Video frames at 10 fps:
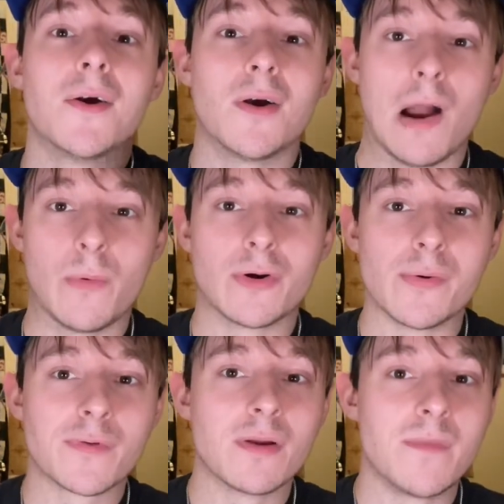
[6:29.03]
I wonder
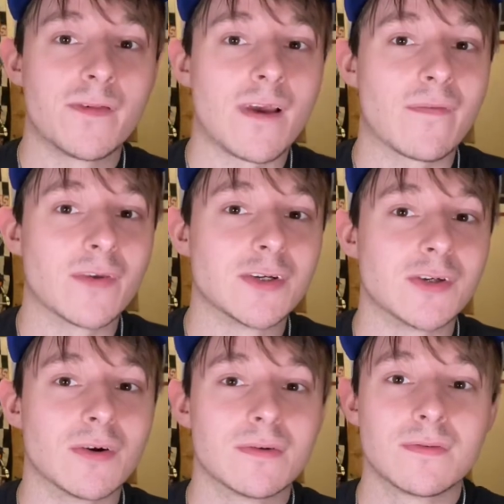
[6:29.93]
who's going to miss out this
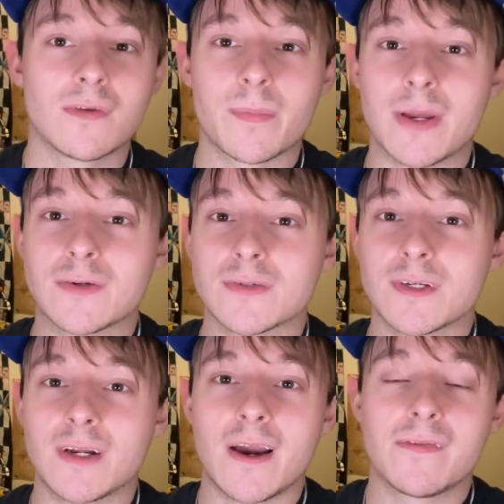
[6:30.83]
year. It's going to be
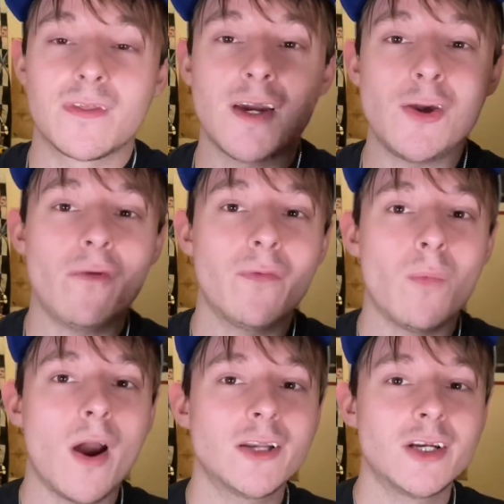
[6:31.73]
interesting, guys. Thank y'all for
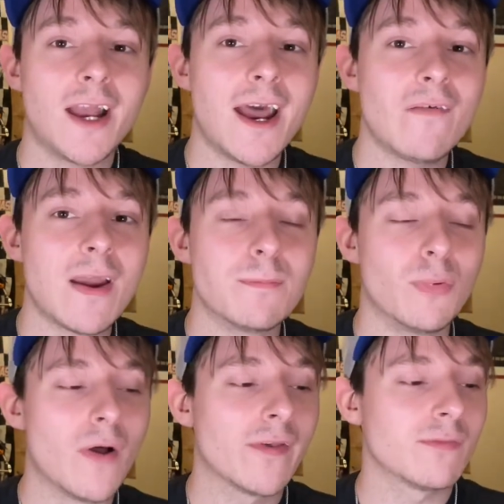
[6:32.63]
watching. Have a
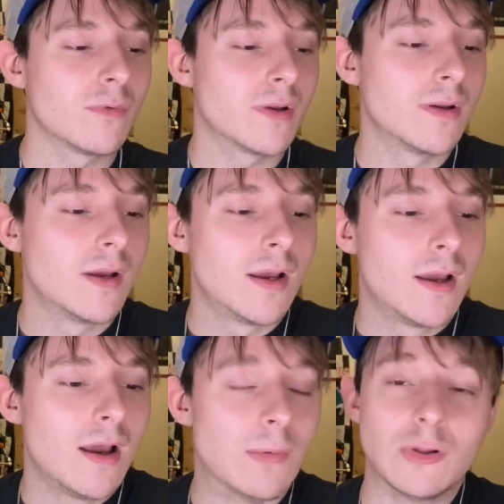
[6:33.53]
blessed one.
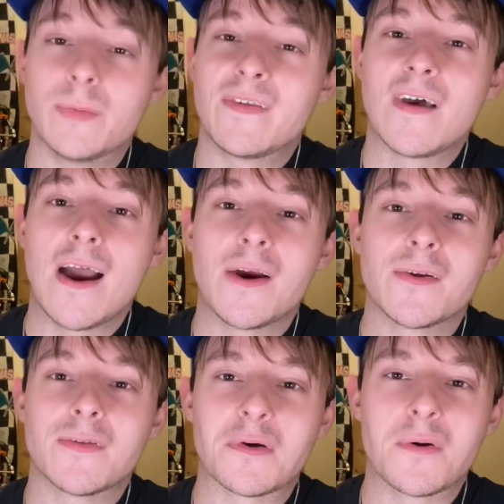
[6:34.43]
A little bit
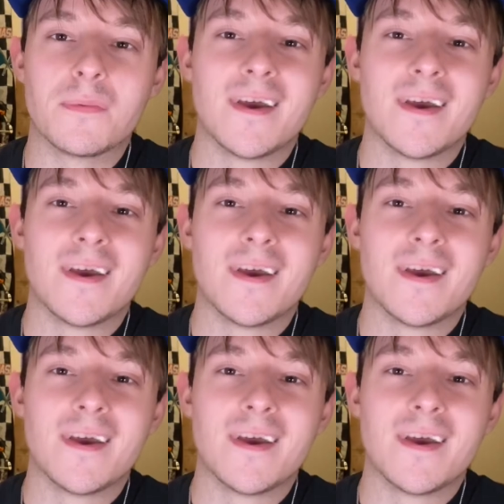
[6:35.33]
tired, so.